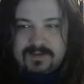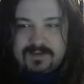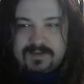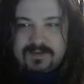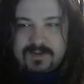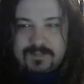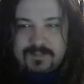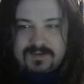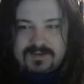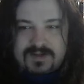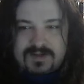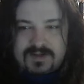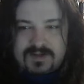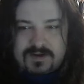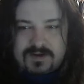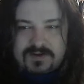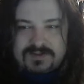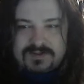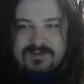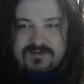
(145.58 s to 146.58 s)
The up and down
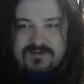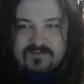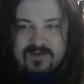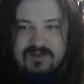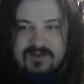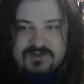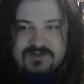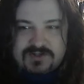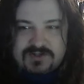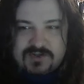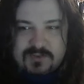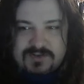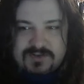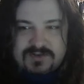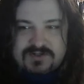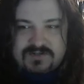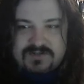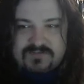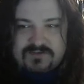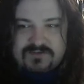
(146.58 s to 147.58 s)
arrows on the right show you what the
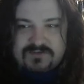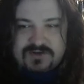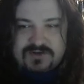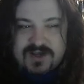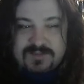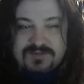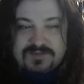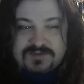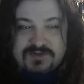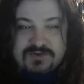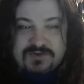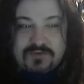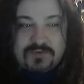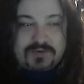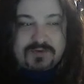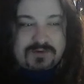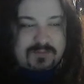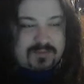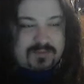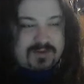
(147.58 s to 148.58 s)
different traps
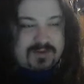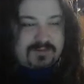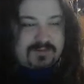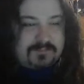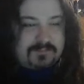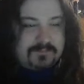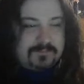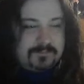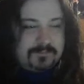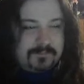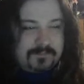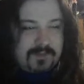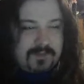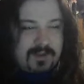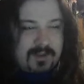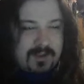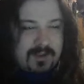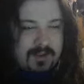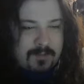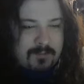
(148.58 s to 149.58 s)
could be.
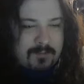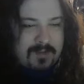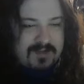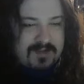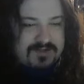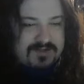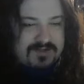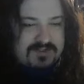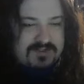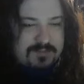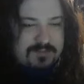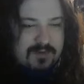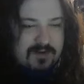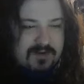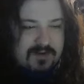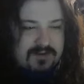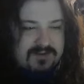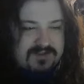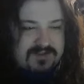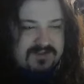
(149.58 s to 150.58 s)
Magic
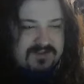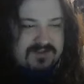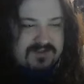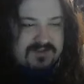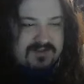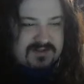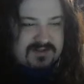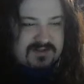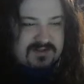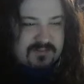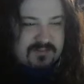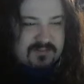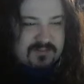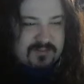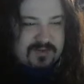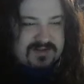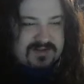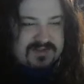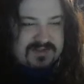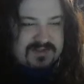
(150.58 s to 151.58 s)
sparks,
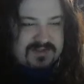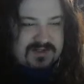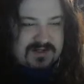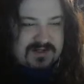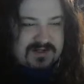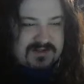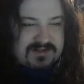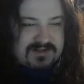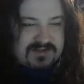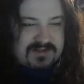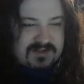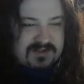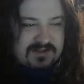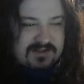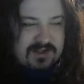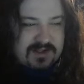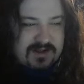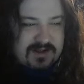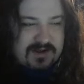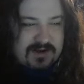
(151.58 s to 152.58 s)
poison darts,
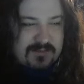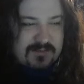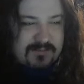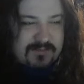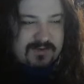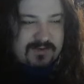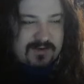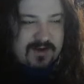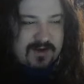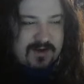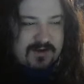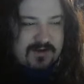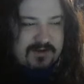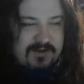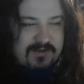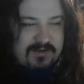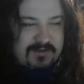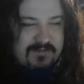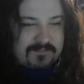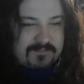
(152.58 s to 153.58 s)
alarm,
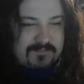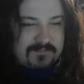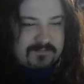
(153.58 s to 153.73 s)
guardian.